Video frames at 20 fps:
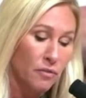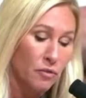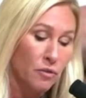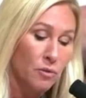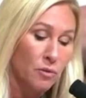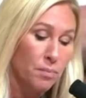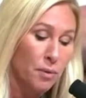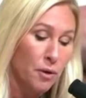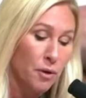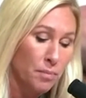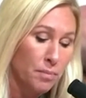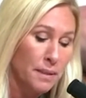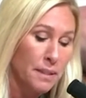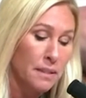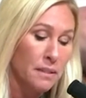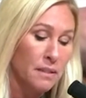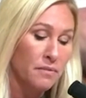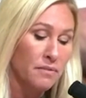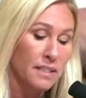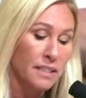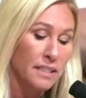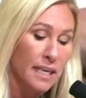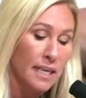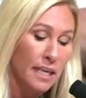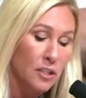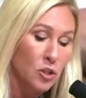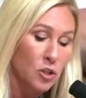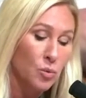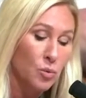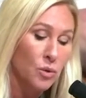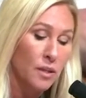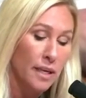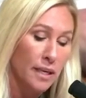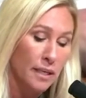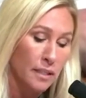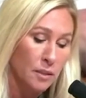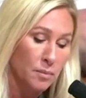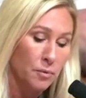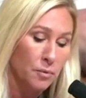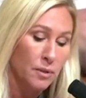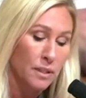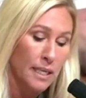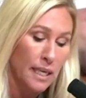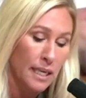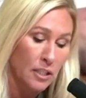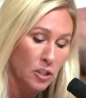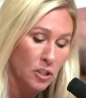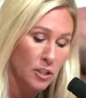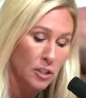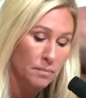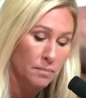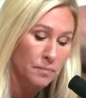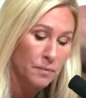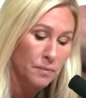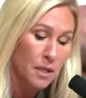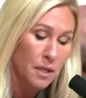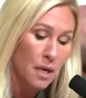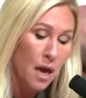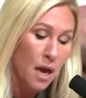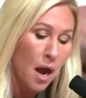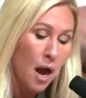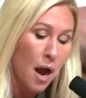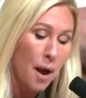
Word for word: for the purpose of sexual exploitation.